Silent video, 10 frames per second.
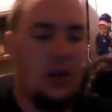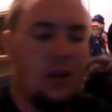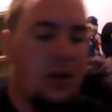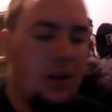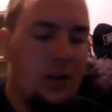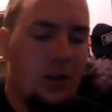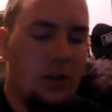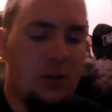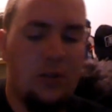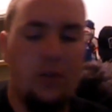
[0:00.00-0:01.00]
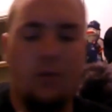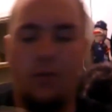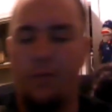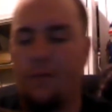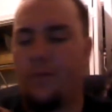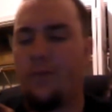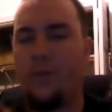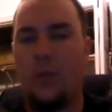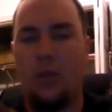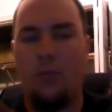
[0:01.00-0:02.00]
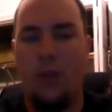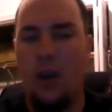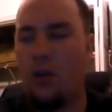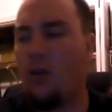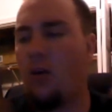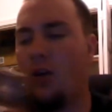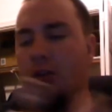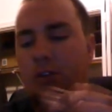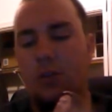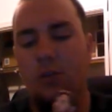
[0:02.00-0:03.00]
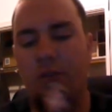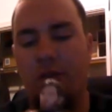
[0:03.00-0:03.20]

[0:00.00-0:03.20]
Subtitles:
So back on to the figure.